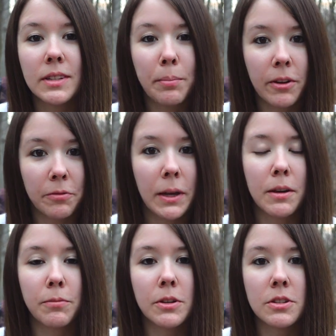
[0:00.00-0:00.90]
step out of my
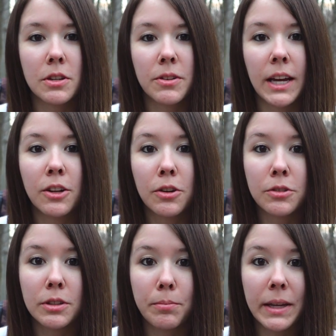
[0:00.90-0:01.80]
comfort zone and go
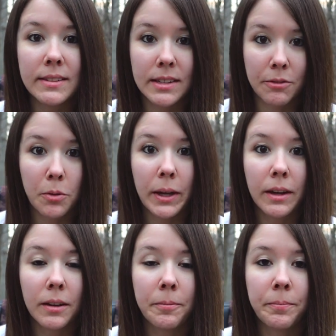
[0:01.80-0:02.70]
to the bins every
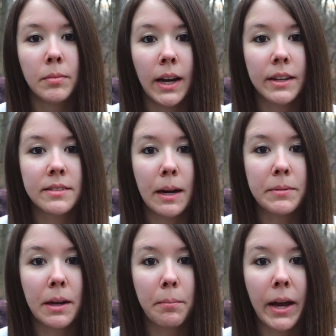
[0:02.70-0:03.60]
week. I
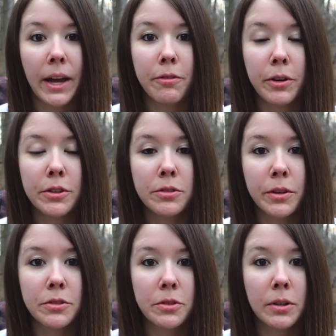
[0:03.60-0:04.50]
stopped at my first
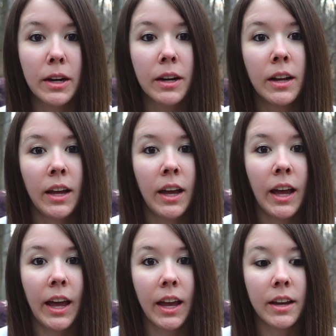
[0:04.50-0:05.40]
thrift store
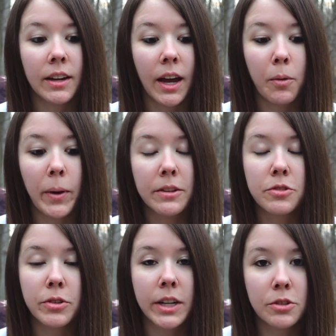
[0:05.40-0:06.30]
and I went
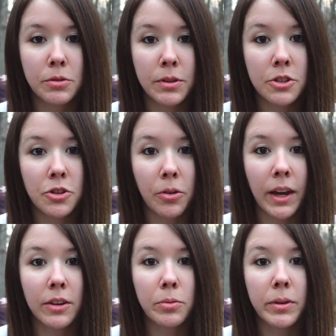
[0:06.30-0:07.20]
straight to the
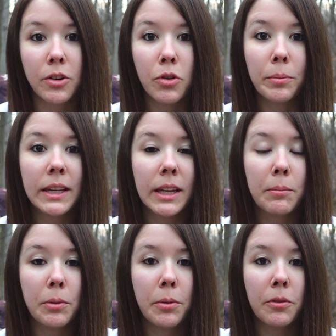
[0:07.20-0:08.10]
showcase where they normally
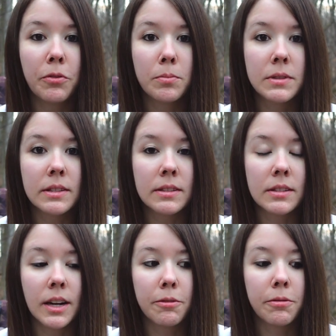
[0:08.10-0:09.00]
keep their perfumes and
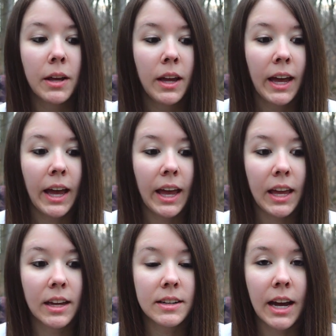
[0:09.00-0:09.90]
stuff.
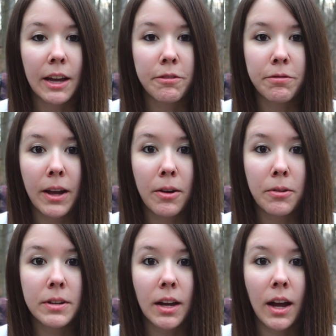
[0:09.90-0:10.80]
And I
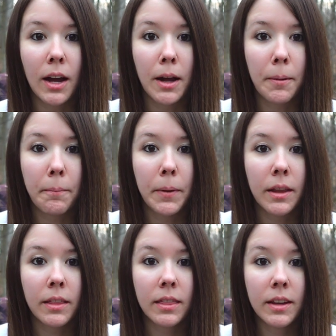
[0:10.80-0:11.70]
found
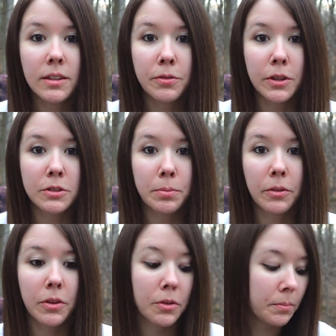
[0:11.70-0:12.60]
this first
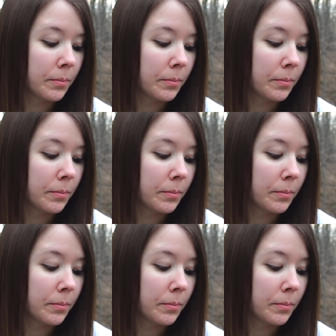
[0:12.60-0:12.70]
perfume.